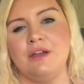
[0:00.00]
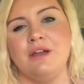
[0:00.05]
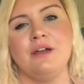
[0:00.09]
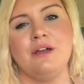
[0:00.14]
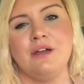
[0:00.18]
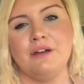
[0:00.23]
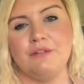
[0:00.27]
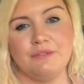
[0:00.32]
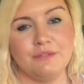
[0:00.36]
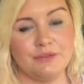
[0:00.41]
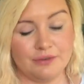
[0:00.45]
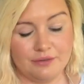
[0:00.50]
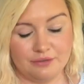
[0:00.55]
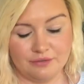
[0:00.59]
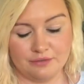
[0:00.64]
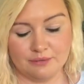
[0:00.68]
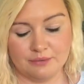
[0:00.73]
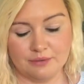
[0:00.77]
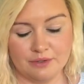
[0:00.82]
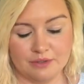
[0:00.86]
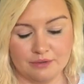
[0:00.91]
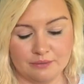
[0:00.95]
Of course
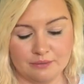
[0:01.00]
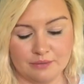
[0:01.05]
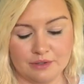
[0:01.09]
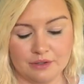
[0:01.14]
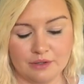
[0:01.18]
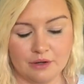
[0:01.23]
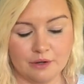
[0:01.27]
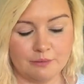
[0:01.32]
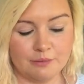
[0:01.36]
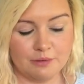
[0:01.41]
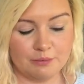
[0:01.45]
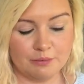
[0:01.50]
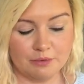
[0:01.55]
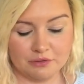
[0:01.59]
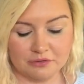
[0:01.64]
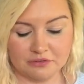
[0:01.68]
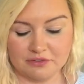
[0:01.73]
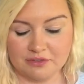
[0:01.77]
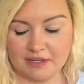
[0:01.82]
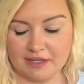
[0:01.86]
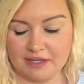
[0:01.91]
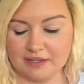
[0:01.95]
you wouldn't. We'd all be
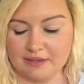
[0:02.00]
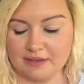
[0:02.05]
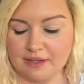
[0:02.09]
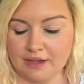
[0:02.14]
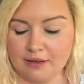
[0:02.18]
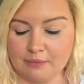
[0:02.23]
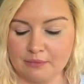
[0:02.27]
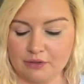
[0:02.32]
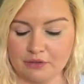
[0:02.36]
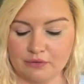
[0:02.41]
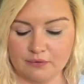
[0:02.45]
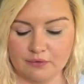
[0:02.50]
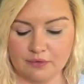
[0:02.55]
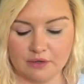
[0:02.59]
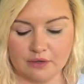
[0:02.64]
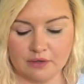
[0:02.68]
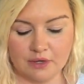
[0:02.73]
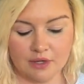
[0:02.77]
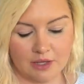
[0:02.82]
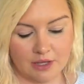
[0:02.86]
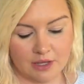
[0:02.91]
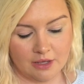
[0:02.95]
pushed to eat that much food.
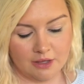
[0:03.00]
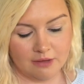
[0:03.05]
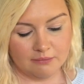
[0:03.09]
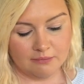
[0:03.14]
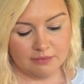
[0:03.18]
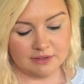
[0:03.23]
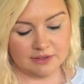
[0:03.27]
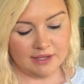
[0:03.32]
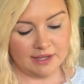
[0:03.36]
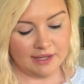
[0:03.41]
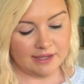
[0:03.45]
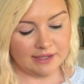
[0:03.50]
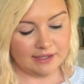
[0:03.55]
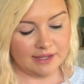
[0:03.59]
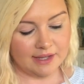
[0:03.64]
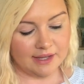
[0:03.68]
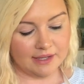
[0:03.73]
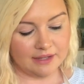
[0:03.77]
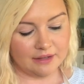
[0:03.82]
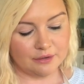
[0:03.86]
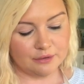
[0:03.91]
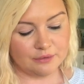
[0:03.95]
But 9
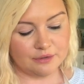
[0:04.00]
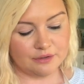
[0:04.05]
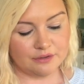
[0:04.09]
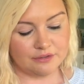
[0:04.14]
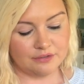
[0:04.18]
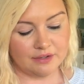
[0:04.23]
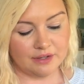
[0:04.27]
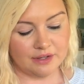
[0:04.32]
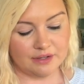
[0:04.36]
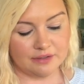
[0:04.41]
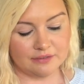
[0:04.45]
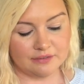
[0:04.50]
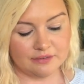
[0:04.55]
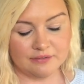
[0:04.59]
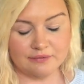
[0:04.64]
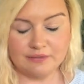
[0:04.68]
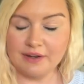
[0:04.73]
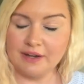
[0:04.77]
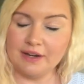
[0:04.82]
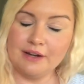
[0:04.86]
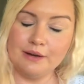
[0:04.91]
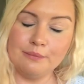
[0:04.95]
cannelloni shells
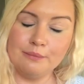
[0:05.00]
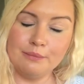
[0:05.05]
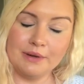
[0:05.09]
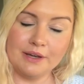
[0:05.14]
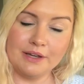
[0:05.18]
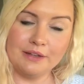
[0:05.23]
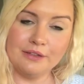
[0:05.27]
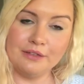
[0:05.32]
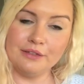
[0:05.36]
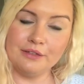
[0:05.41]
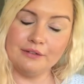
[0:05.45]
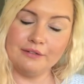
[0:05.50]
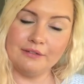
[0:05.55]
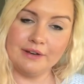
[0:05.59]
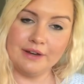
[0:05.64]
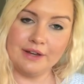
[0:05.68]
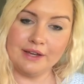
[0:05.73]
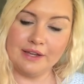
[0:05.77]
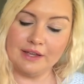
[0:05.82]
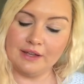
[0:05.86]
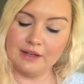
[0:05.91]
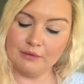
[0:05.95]
divided by
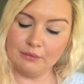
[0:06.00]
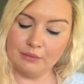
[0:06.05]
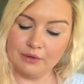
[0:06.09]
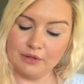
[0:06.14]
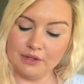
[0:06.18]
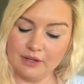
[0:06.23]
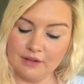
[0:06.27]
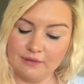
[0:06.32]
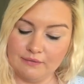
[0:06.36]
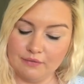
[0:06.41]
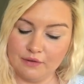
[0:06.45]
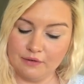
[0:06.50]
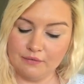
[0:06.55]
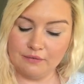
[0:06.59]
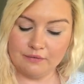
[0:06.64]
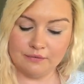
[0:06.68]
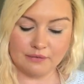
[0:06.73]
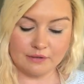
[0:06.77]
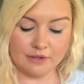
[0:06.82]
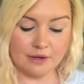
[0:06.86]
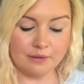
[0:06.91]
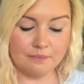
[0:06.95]
3 would give you
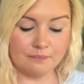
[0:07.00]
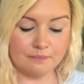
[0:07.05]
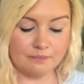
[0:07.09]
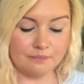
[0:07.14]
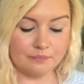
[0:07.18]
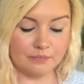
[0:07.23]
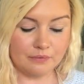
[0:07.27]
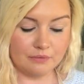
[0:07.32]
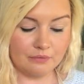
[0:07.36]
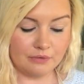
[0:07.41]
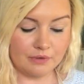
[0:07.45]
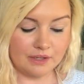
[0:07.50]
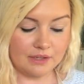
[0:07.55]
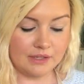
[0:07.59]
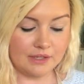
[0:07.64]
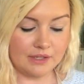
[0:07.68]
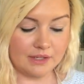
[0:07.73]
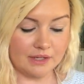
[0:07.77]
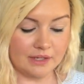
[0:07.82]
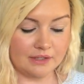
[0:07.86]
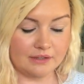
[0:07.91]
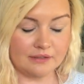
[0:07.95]
some
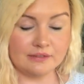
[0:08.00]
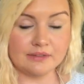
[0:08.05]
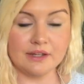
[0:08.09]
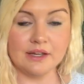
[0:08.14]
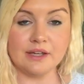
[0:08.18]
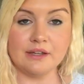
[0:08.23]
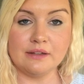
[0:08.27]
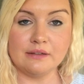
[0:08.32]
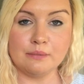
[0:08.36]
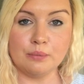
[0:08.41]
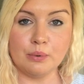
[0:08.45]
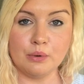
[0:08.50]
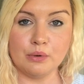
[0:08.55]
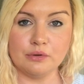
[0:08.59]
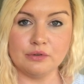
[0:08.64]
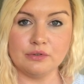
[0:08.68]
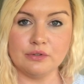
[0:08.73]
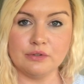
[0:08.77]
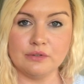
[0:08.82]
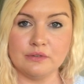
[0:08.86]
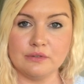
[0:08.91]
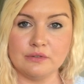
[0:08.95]
really nice sized
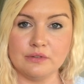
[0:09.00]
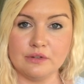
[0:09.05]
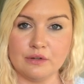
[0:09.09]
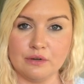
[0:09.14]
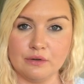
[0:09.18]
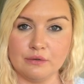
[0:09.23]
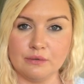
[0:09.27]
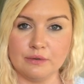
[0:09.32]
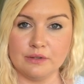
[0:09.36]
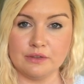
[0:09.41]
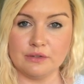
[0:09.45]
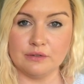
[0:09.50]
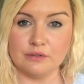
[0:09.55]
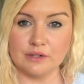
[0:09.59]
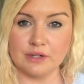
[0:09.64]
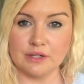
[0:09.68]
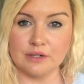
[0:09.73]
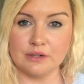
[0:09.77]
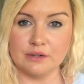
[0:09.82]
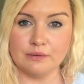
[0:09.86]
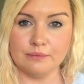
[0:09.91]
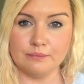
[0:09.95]
portions to go with your
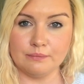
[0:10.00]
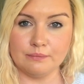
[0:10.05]
dinner.